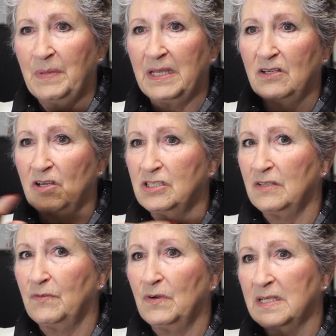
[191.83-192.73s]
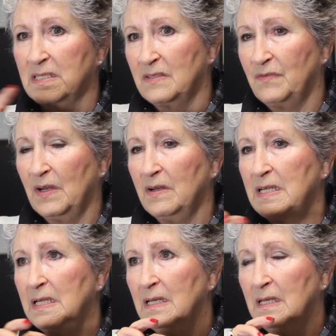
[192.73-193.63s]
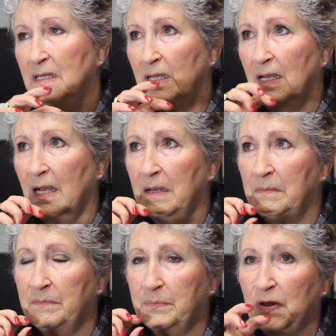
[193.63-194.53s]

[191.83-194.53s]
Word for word: Pedagogy for us is very um,